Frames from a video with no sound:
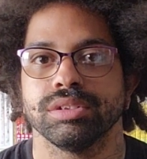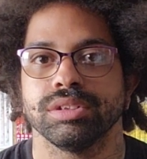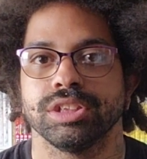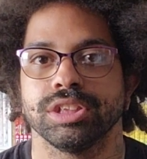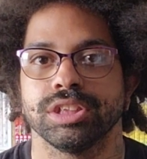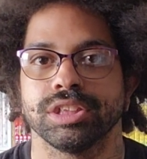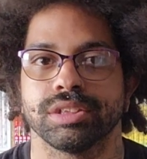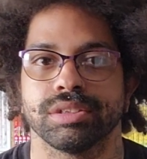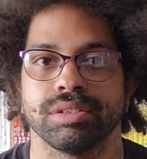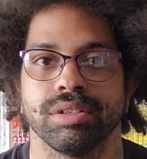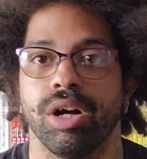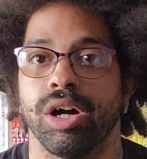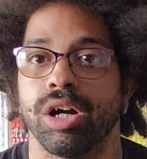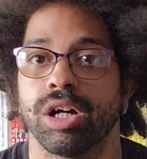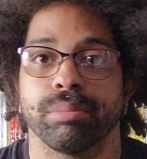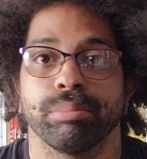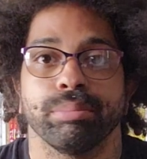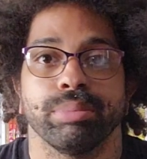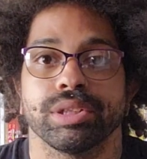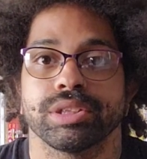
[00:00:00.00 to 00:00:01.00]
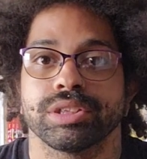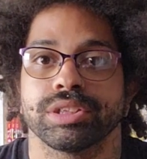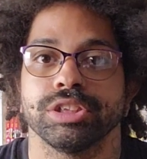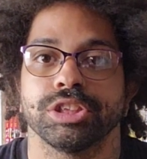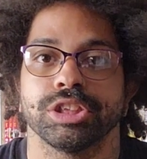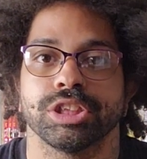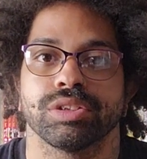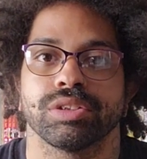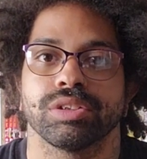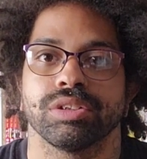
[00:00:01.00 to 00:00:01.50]
just art books
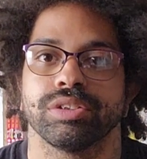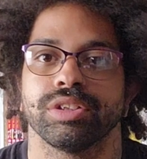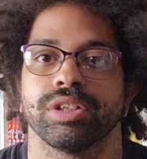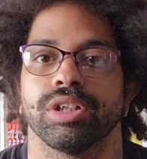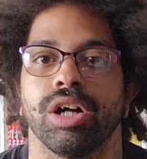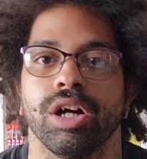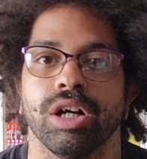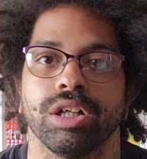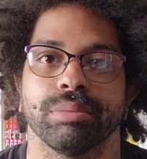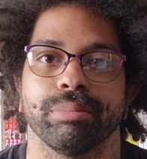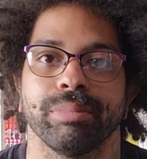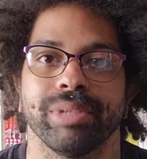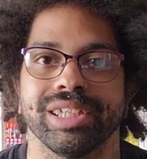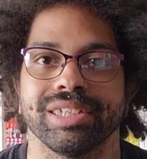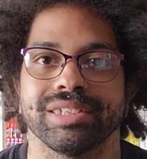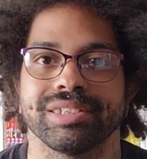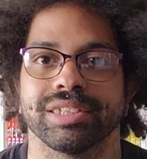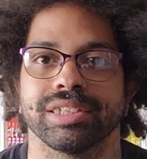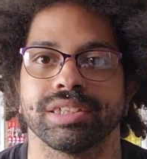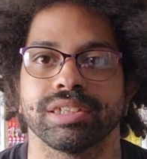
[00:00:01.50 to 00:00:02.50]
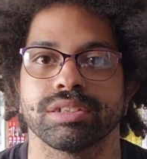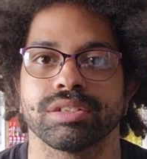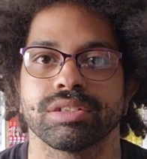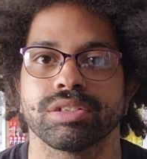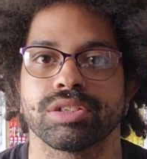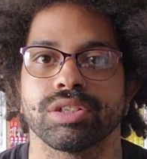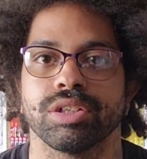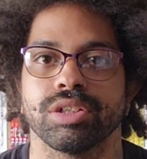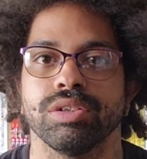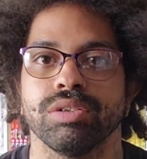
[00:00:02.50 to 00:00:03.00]
in general, they're all amazing.
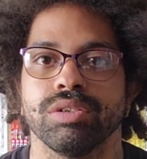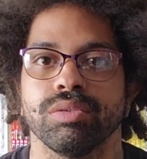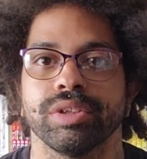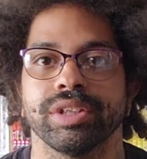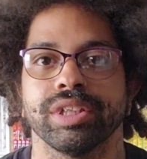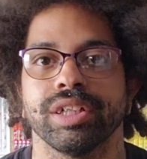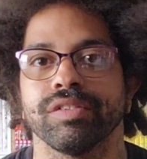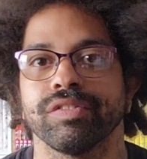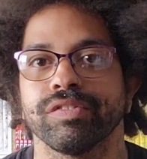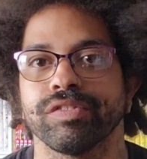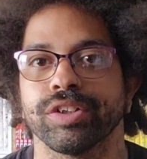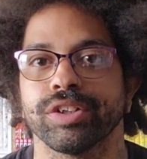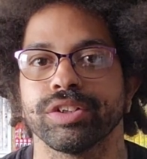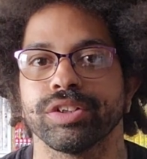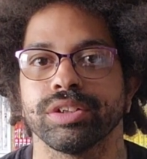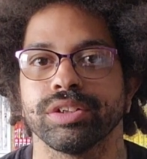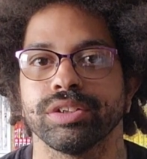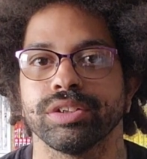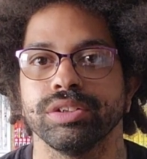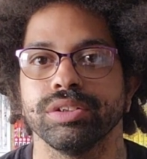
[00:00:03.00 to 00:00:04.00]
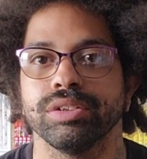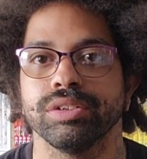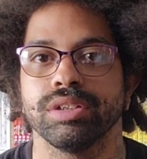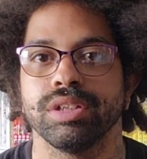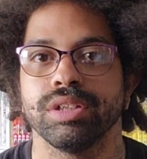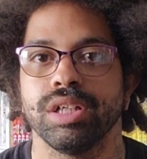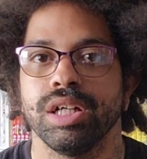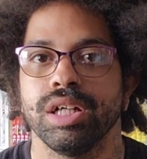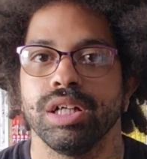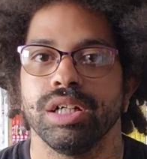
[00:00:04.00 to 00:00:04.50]
So without further
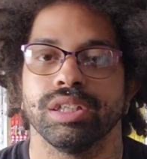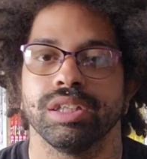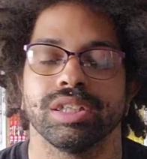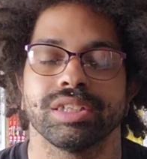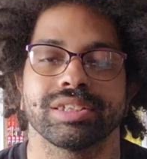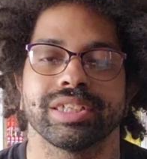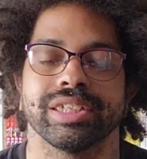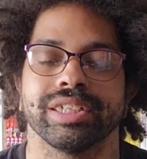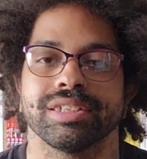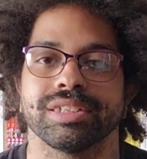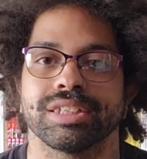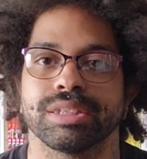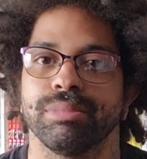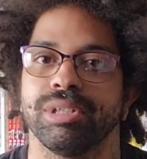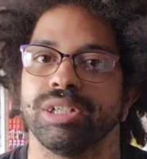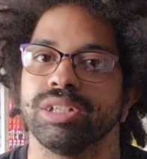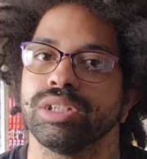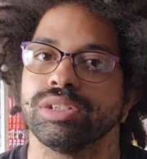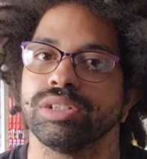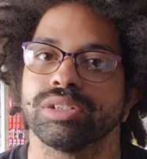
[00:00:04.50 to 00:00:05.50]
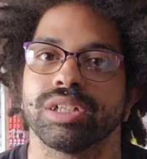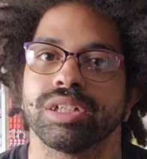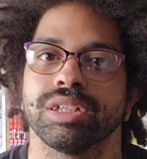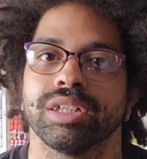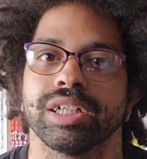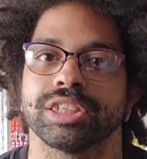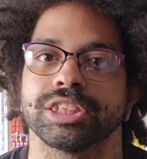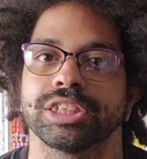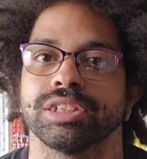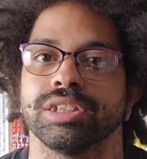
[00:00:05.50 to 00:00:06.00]
ado, let's get into my little
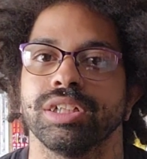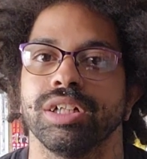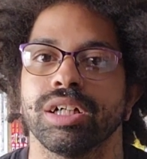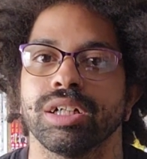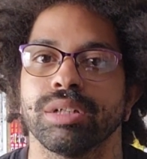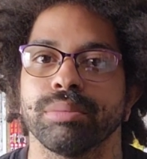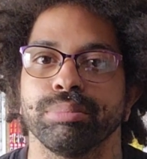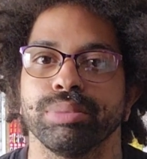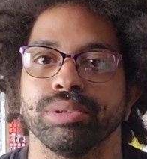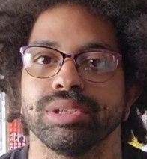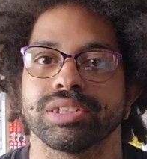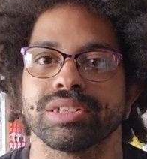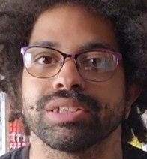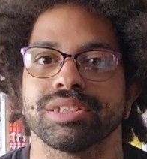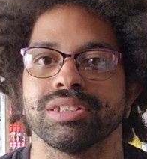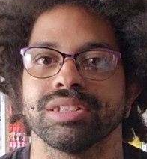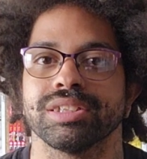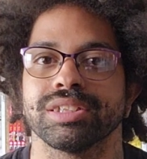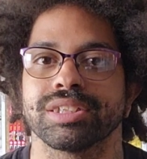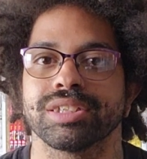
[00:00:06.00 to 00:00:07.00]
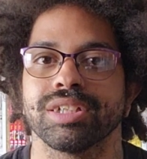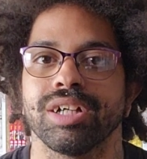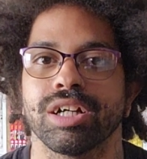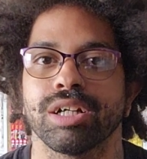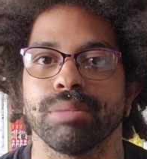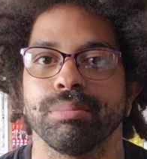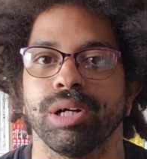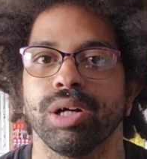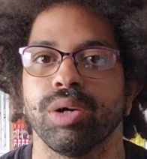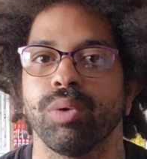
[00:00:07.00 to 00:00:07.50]
collection of art books and let's
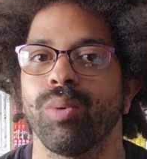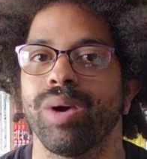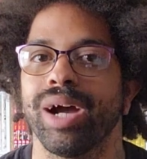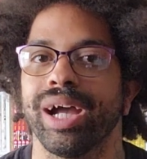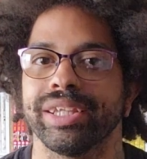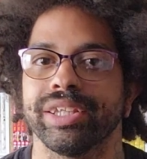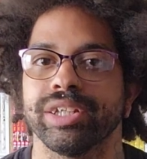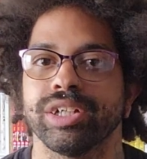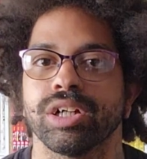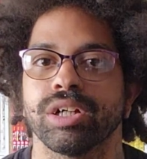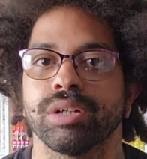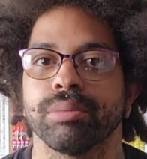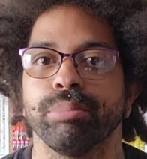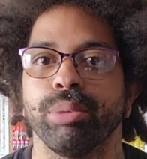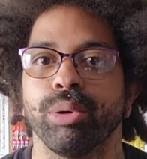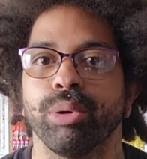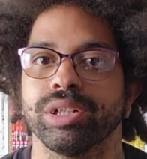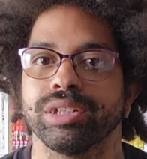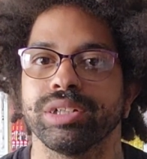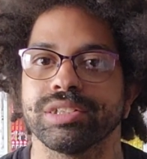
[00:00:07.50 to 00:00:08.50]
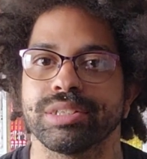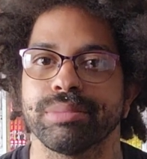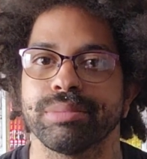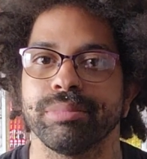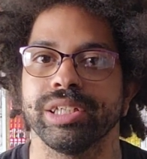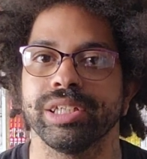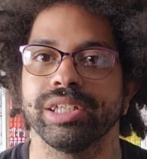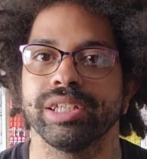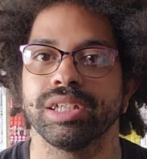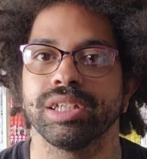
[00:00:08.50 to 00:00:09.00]
talk about why they are important to
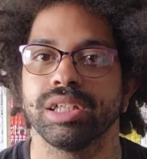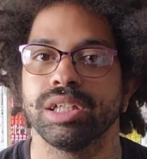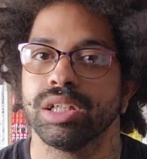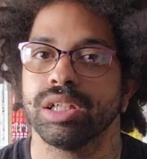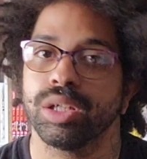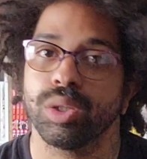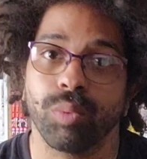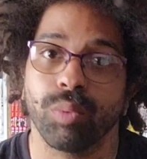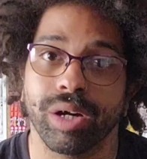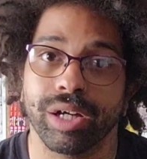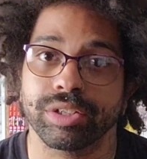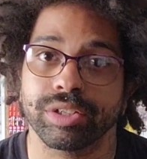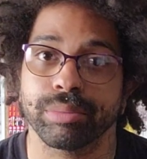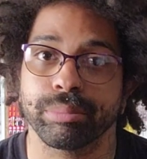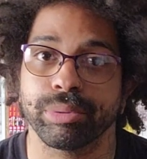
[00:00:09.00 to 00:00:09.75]
me and why they're